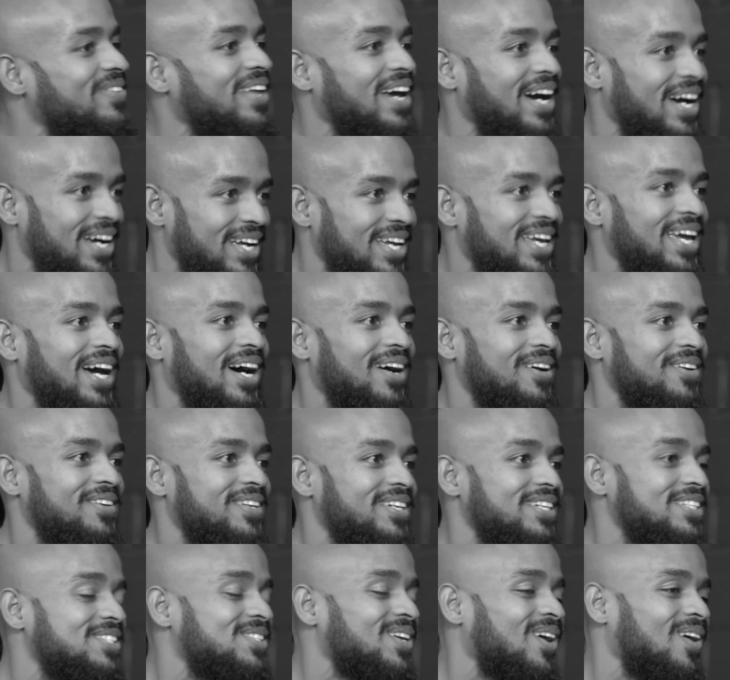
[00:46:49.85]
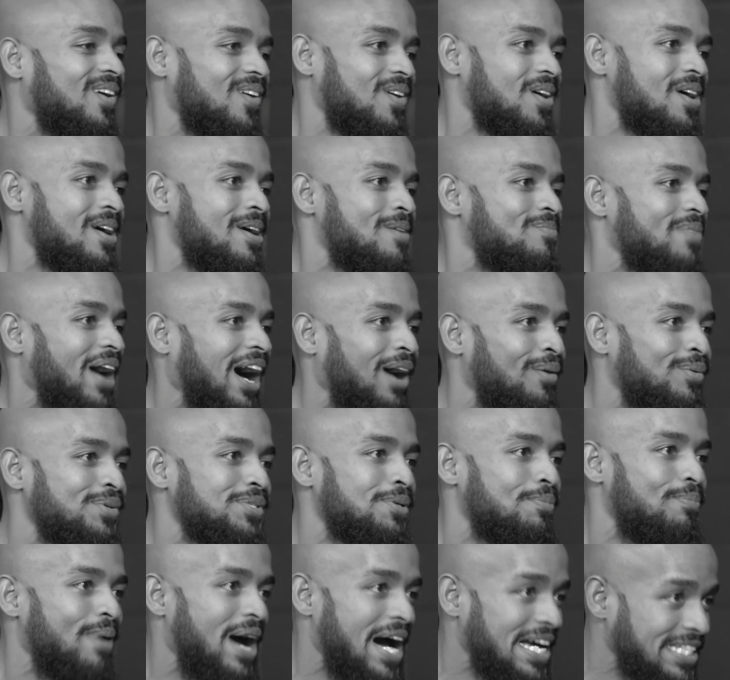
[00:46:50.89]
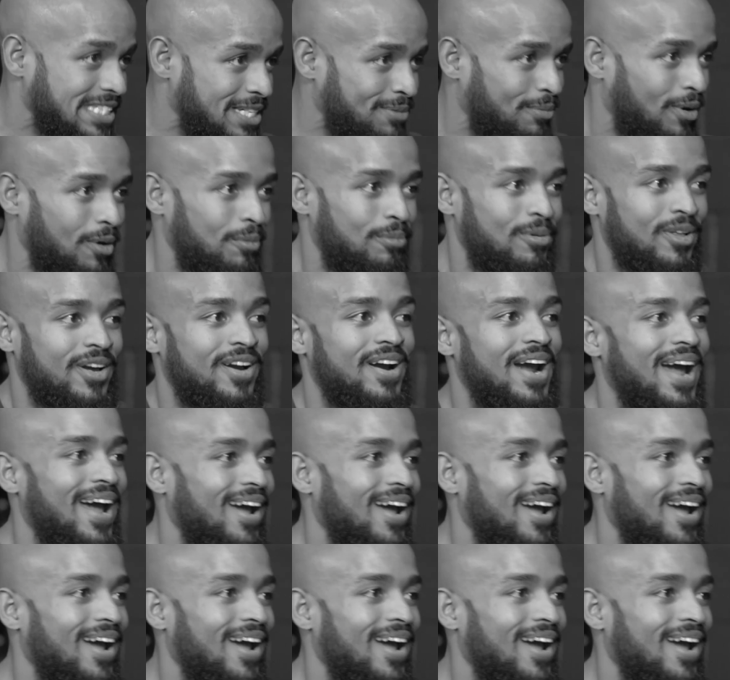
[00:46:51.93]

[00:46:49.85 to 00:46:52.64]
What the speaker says: Yeah, in Calgary. Yeah. So I was a basketball player.